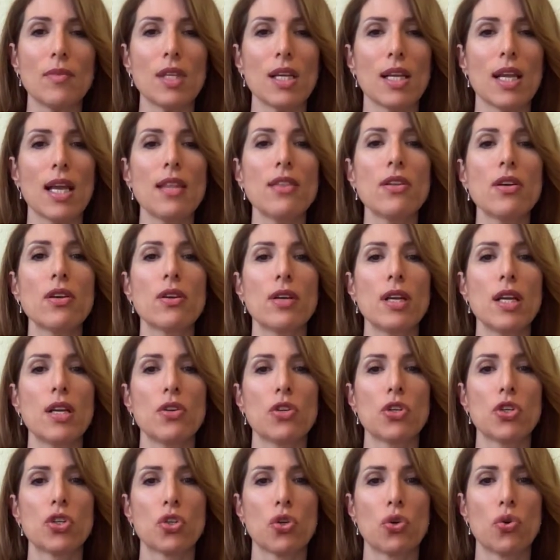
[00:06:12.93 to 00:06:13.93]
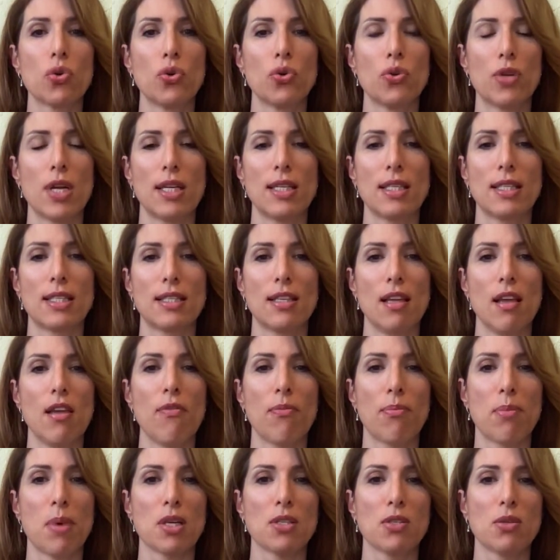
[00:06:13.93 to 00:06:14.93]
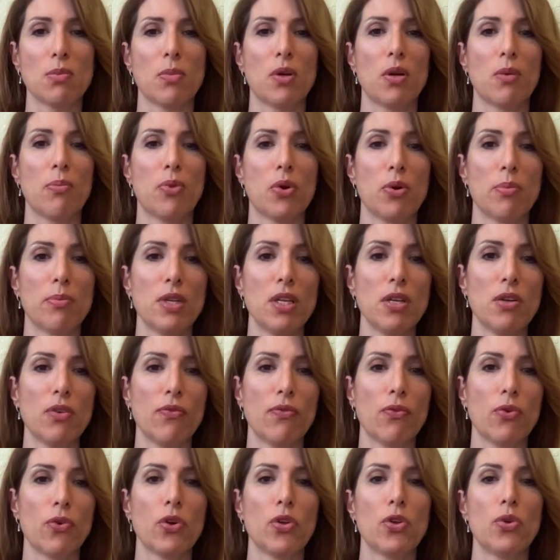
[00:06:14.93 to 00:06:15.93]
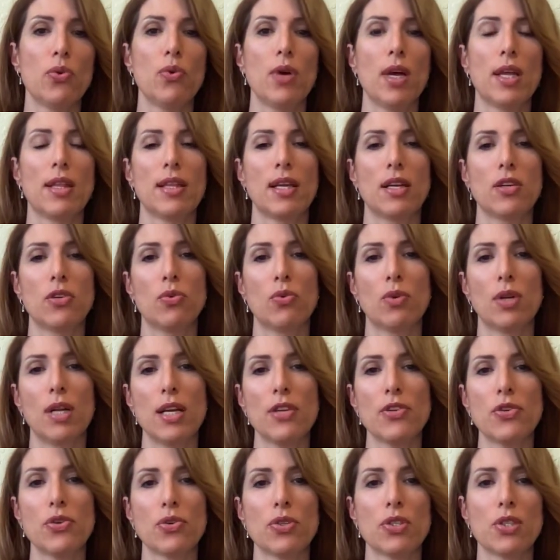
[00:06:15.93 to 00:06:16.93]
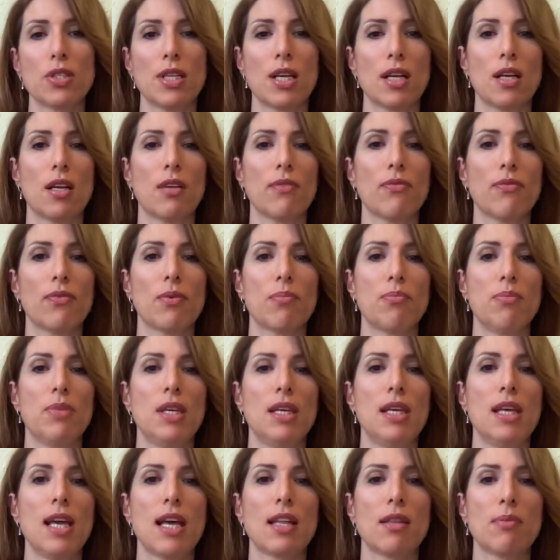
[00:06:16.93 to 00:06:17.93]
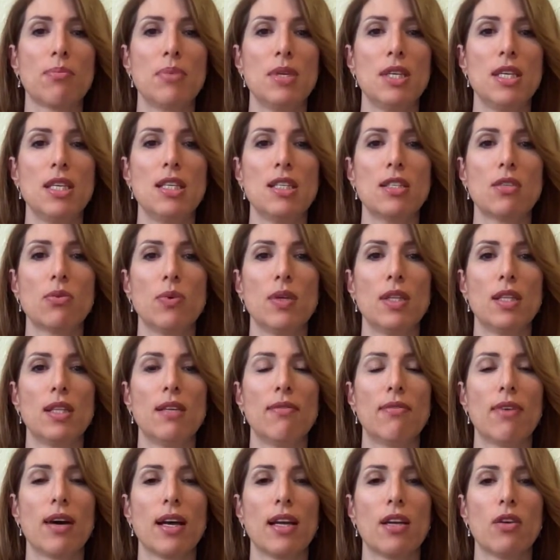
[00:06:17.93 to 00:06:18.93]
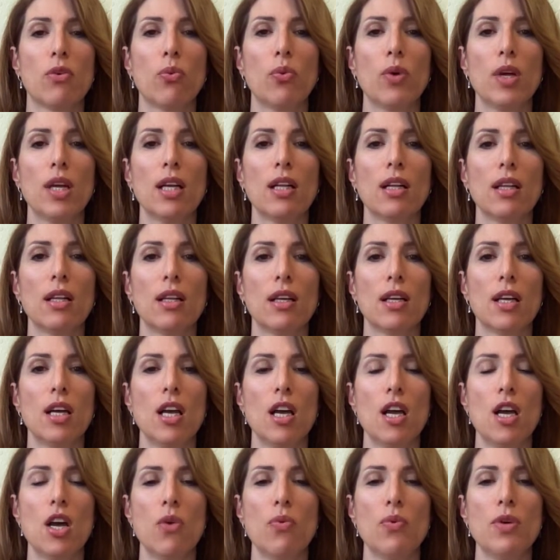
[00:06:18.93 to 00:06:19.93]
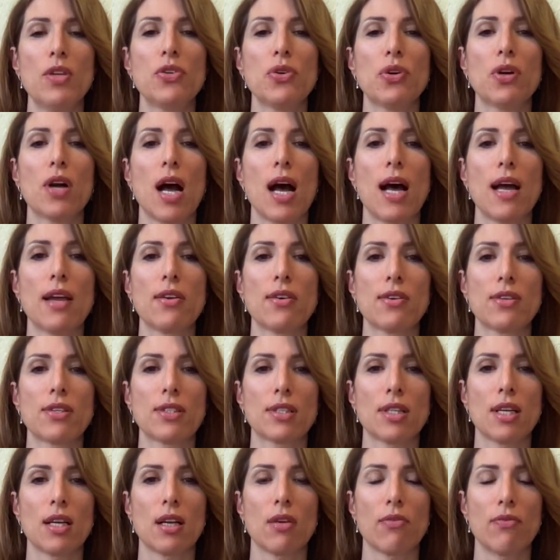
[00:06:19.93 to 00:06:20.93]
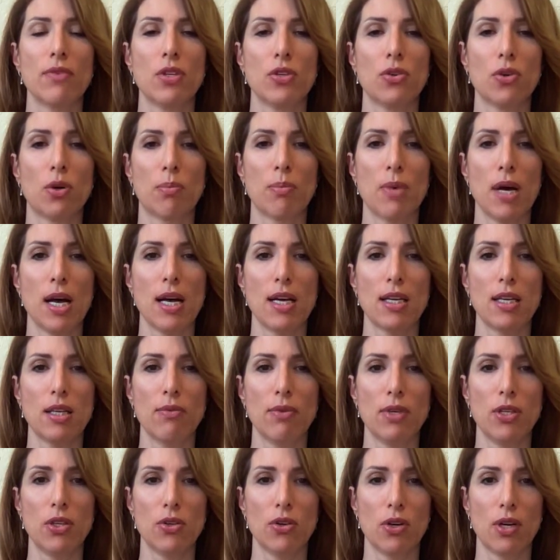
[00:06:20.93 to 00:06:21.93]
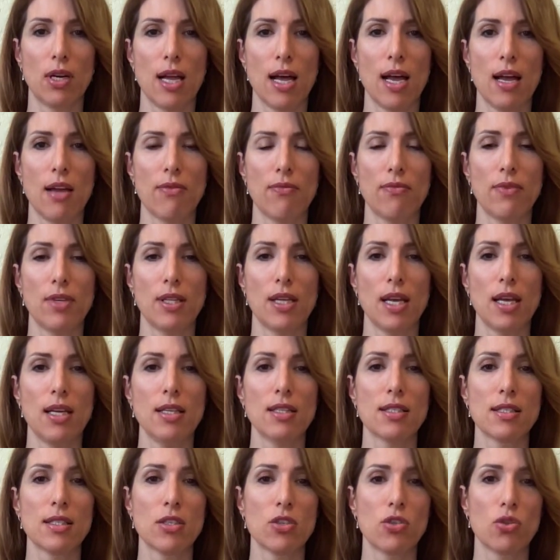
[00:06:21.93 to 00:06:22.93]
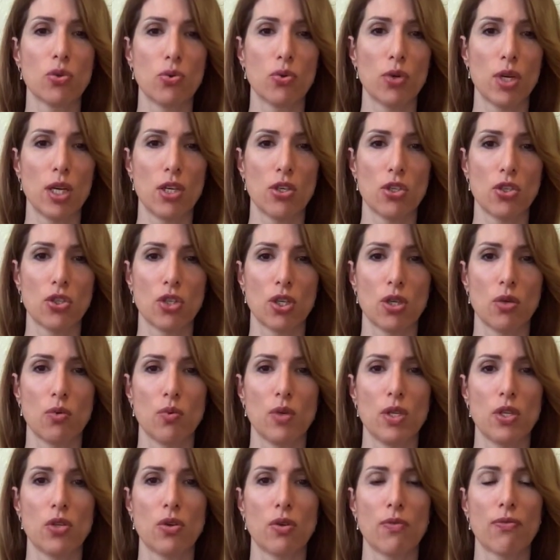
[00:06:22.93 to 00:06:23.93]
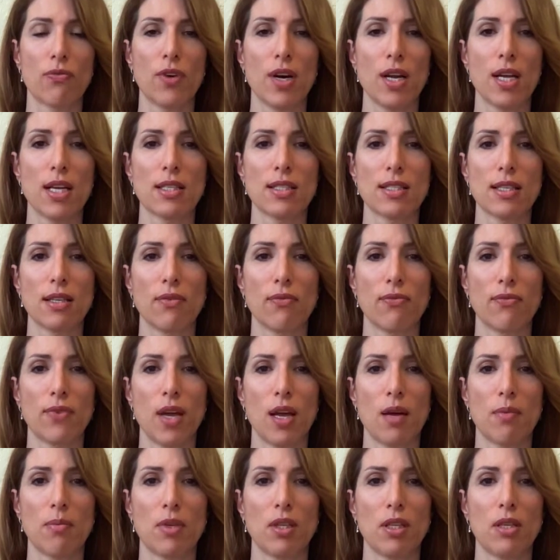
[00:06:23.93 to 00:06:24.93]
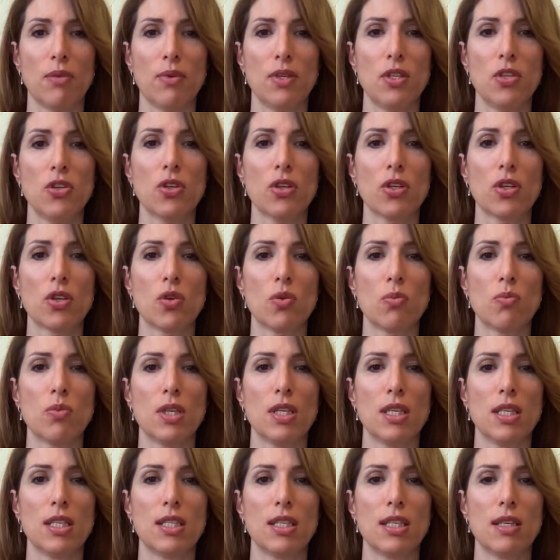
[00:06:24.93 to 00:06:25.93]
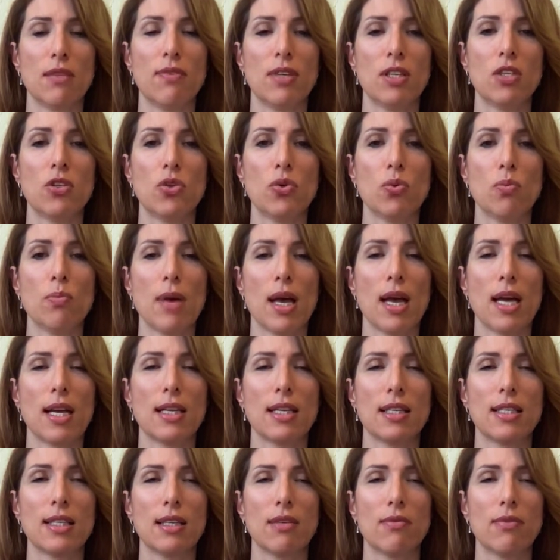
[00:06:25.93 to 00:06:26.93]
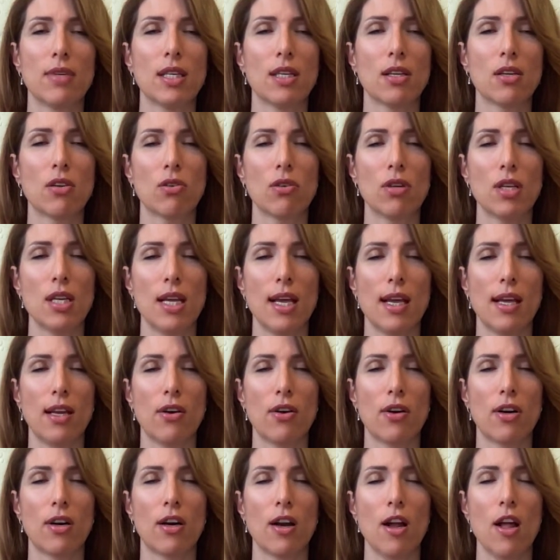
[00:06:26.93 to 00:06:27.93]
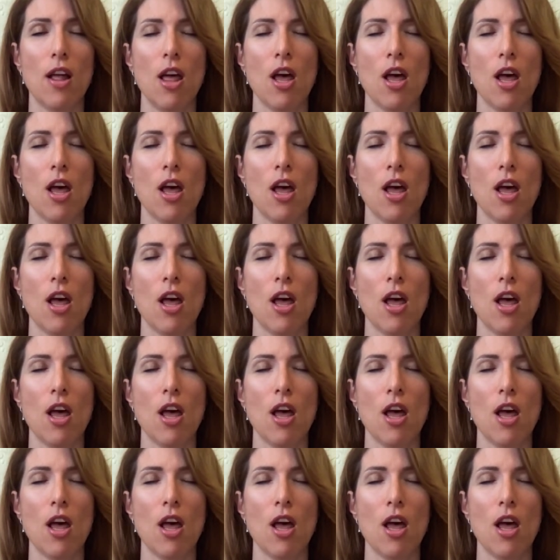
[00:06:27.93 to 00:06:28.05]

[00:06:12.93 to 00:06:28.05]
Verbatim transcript: Can the Creator show you that is safe, possible, and permitted for you, and that you let yourself be at peace with divine will? with your higher self, with your body, with your life, with any situation, with your friends and family, with your community, with humanity, with Creator,